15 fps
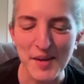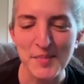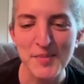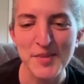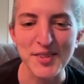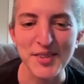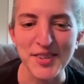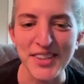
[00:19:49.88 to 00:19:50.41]

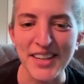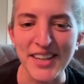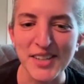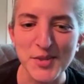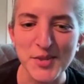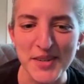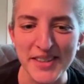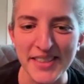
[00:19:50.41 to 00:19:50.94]
Absolutely. I
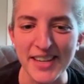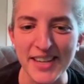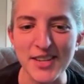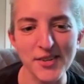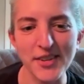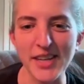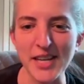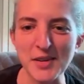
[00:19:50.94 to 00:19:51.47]
just want to thank
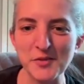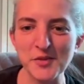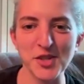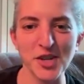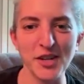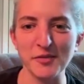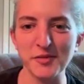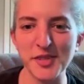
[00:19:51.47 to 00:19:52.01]
you again,
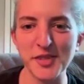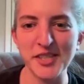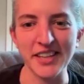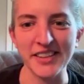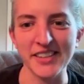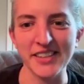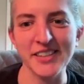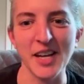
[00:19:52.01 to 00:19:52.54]
Sean, for
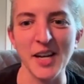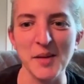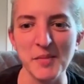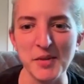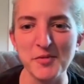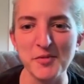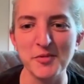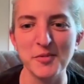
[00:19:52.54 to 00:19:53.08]
taking the time.
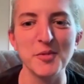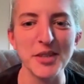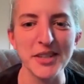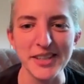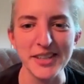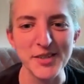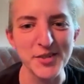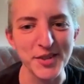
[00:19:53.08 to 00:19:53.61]
I've
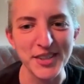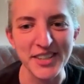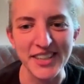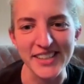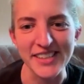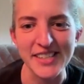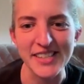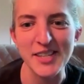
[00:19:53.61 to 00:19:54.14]
really enjoyed
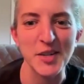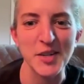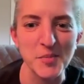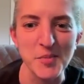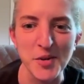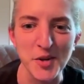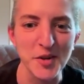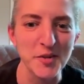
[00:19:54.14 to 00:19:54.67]
getting to hear
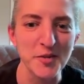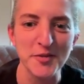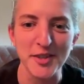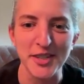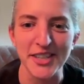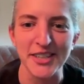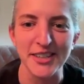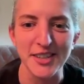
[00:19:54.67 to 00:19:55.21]
more
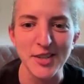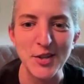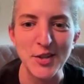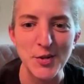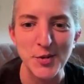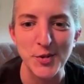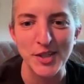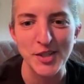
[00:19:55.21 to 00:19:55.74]
of
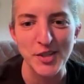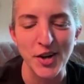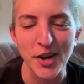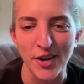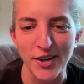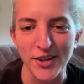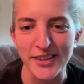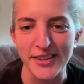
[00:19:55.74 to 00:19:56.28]
you and your
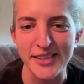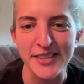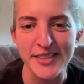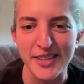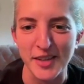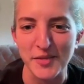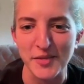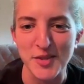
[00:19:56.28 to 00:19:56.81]
heart in this
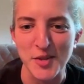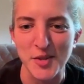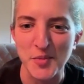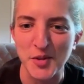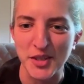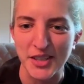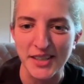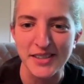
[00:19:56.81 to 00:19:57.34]
stuff. So I'm
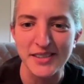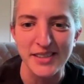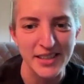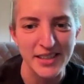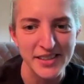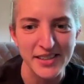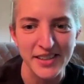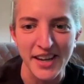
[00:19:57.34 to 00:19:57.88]
really
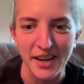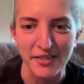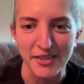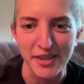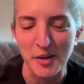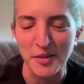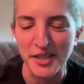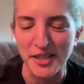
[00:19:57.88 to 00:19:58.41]
excited to have it
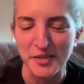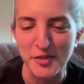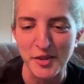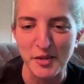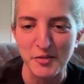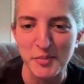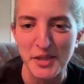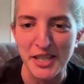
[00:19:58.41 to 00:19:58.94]
out there for
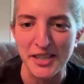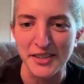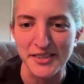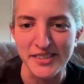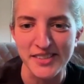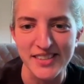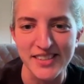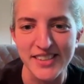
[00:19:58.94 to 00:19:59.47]
everybody
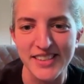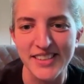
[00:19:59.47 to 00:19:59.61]
else.